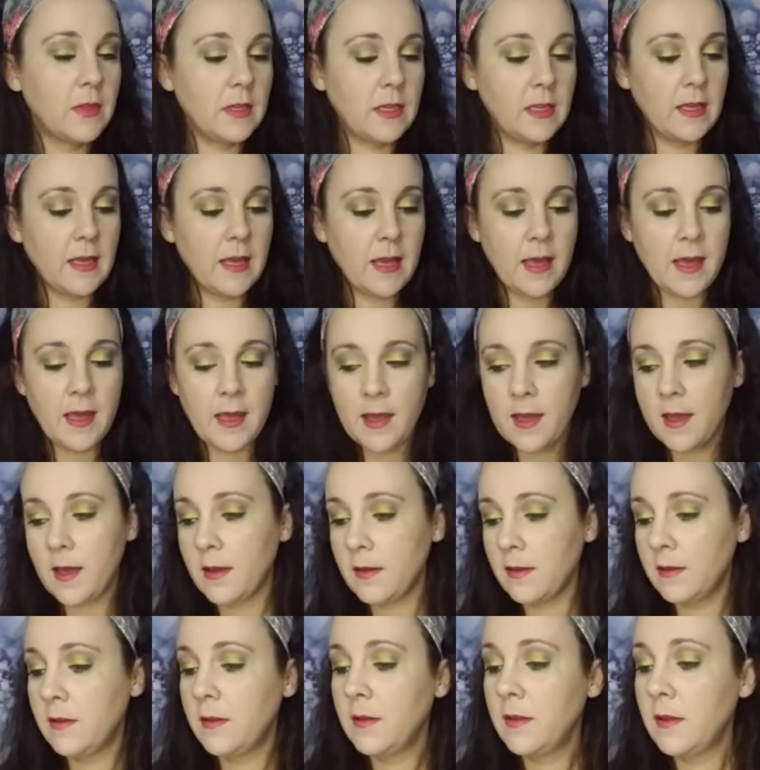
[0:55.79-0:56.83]
Yeah.
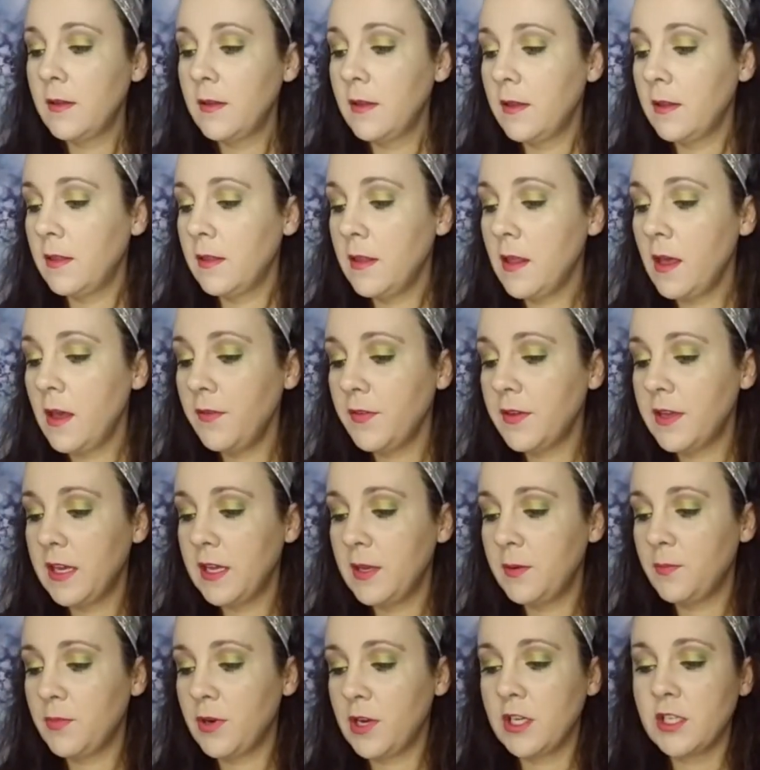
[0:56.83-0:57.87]
Love
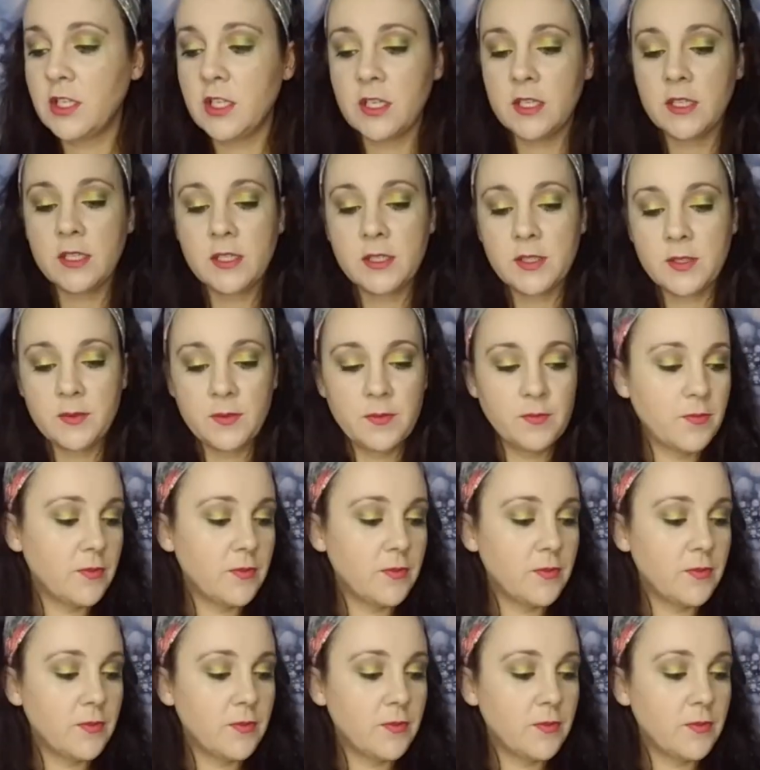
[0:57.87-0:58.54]
getting brushes.